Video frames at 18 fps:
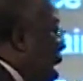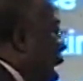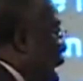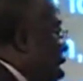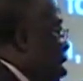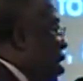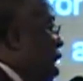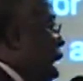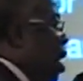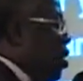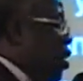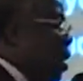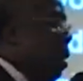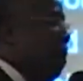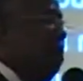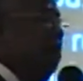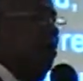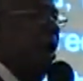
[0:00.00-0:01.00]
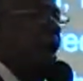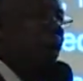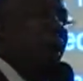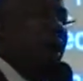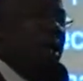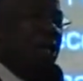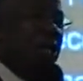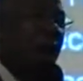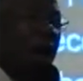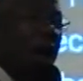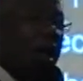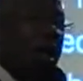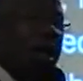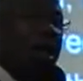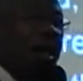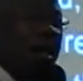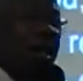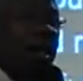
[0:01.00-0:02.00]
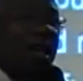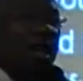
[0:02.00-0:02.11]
It's not some poet talking.